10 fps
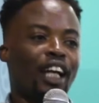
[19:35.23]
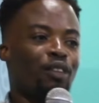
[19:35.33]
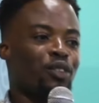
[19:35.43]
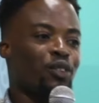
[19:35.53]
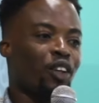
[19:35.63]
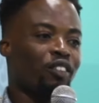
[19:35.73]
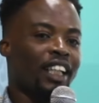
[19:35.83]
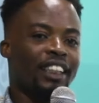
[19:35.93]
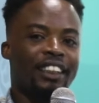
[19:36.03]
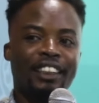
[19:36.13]
times 2
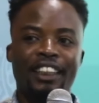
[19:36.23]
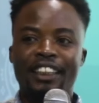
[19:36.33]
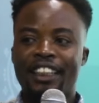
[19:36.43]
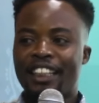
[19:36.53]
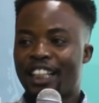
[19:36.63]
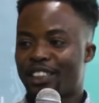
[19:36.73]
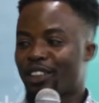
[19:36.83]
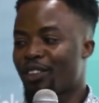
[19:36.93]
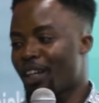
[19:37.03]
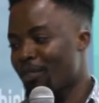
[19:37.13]
of that in a year. That's
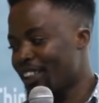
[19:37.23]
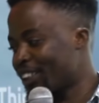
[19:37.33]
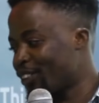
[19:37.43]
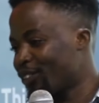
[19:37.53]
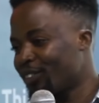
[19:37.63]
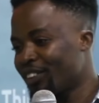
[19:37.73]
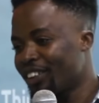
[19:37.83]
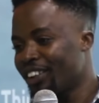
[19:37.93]
what I'm asking.